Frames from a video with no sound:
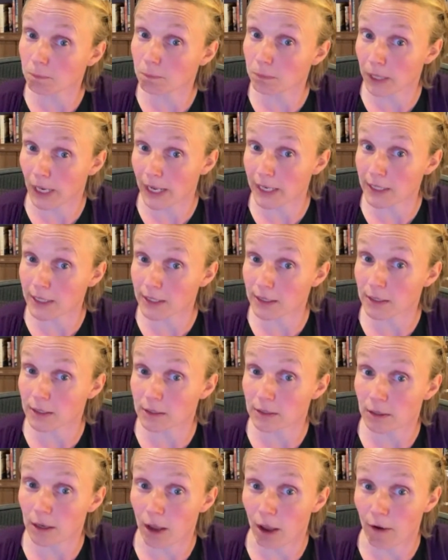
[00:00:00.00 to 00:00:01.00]

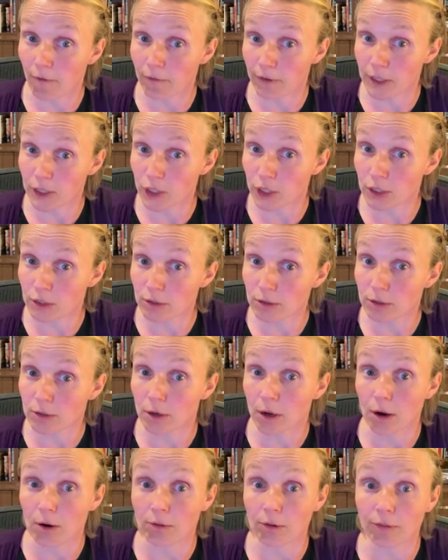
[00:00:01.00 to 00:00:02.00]
place a fission
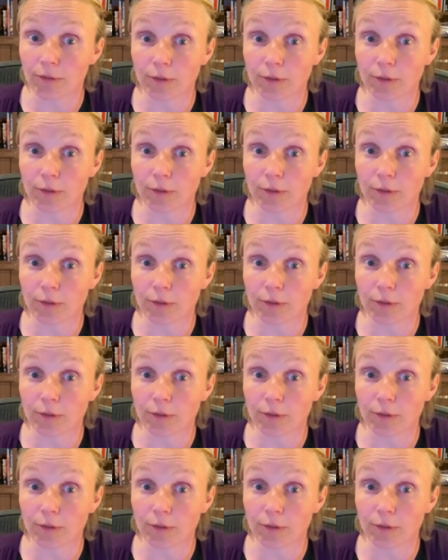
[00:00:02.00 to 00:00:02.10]
or a